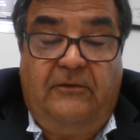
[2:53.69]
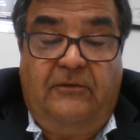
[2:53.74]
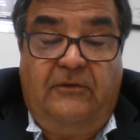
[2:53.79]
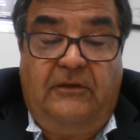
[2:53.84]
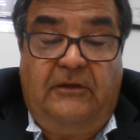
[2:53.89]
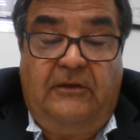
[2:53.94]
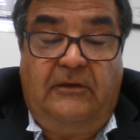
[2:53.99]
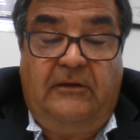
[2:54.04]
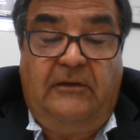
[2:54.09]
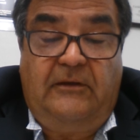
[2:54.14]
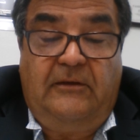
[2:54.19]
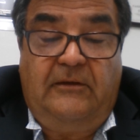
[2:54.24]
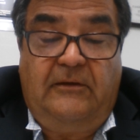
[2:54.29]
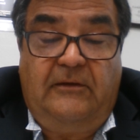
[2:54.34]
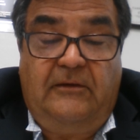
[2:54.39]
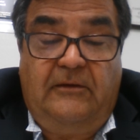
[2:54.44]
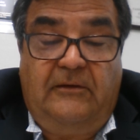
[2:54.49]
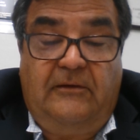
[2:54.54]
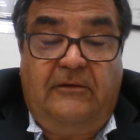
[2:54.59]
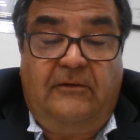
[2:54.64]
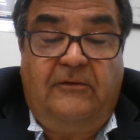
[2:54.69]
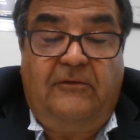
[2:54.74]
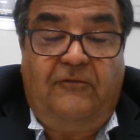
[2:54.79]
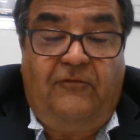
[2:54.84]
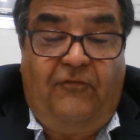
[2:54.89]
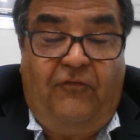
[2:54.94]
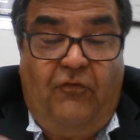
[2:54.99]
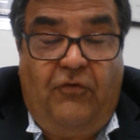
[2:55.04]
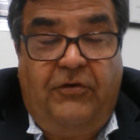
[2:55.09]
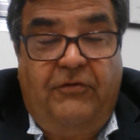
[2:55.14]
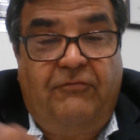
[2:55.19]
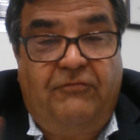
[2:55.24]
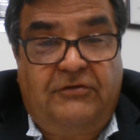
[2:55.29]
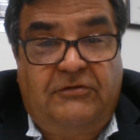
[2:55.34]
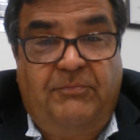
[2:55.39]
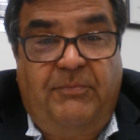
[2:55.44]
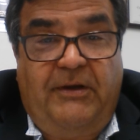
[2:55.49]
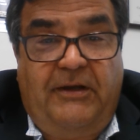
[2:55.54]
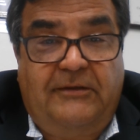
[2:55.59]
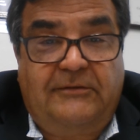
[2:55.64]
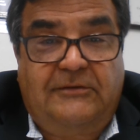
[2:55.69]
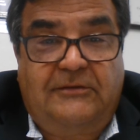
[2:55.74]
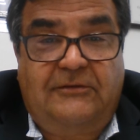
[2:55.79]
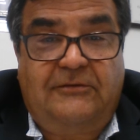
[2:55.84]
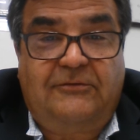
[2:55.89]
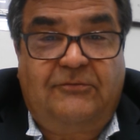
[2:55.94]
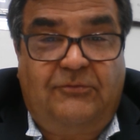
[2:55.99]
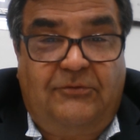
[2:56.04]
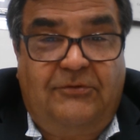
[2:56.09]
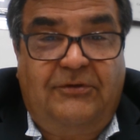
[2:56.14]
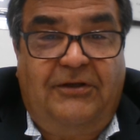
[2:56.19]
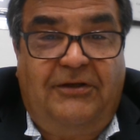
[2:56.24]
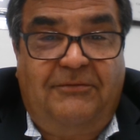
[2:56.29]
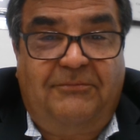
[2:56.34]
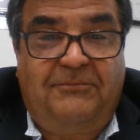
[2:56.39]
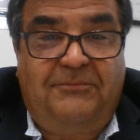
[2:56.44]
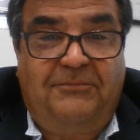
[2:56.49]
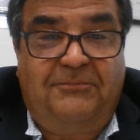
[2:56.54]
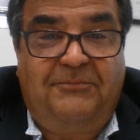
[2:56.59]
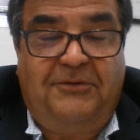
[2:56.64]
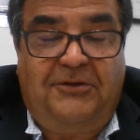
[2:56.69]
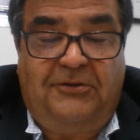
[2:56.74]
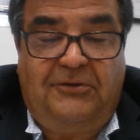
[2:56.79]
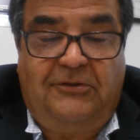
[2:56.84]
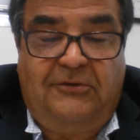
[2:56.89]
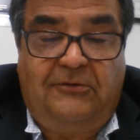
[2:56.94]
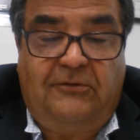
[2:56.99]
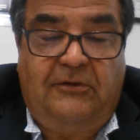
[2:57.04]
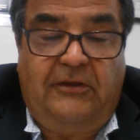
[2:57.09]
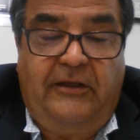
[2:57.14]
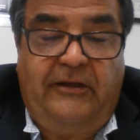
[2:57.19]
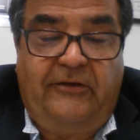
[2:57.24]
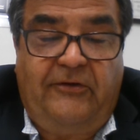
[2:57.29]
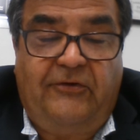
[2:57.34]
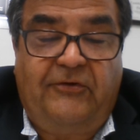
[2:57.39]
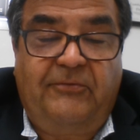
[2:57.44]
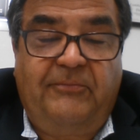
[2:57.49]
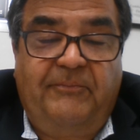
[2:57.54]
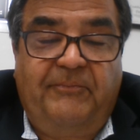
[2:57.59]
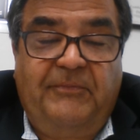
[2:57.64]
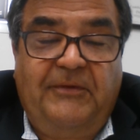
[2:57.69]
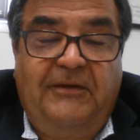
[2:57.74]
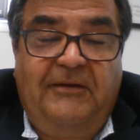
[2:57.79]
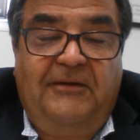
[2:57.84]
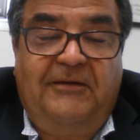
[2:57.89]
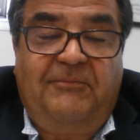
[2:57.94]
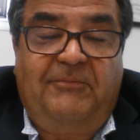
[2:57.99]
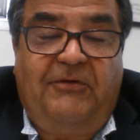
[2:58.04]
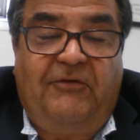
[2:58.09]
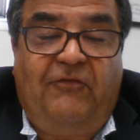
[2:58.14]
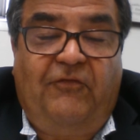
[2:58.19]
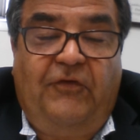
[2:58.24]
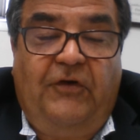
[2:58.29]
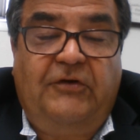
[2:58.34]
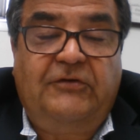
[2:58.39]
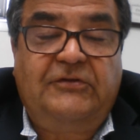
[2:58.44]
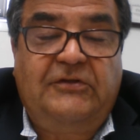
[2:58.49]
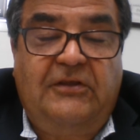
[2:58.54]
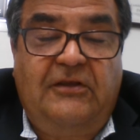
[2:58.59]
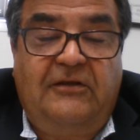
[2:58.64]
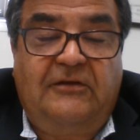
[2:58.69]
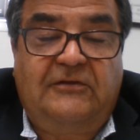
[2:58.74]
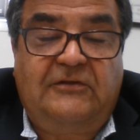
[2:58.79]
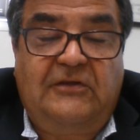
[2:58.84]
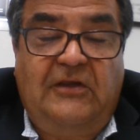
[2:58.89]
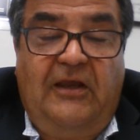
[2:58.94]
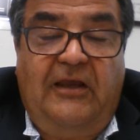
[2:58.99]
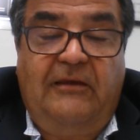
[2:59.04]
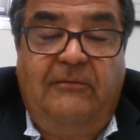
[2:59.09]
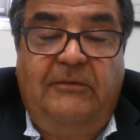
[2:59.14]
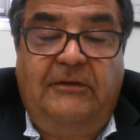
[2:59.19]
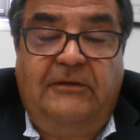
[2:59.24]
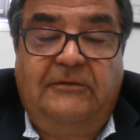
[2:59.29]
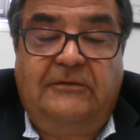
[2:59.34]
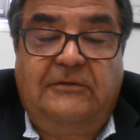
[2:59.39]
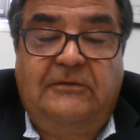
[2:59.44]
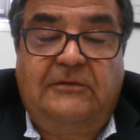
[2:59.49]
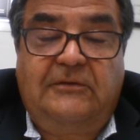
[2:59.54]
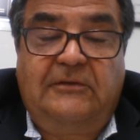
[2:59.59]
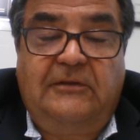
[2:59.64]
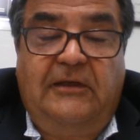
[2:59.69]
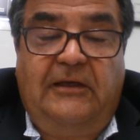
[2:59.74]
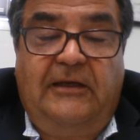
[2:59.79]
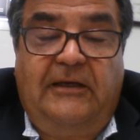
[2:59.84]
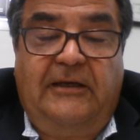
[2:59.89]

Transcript: the 40 responses will come a little later. But first, the assignments.